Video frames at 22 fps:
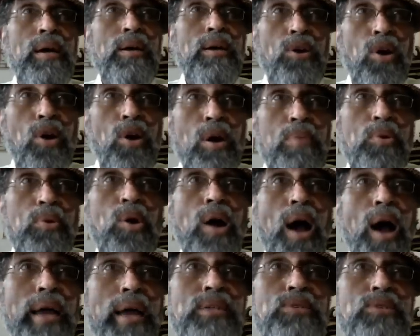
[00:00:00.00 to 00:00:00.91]

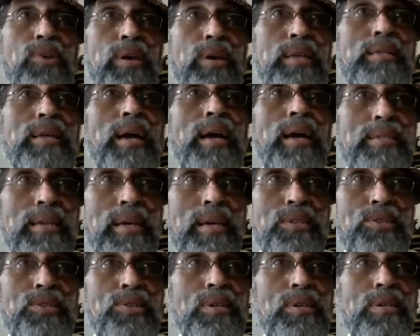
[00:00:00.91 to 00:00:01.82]
Carbohydrate
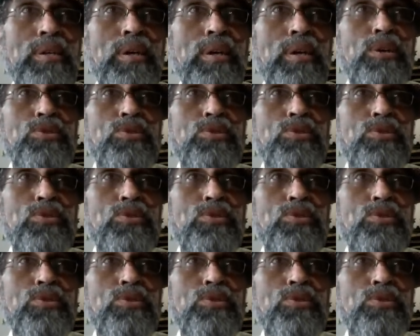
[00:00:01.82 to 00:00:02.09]
digestion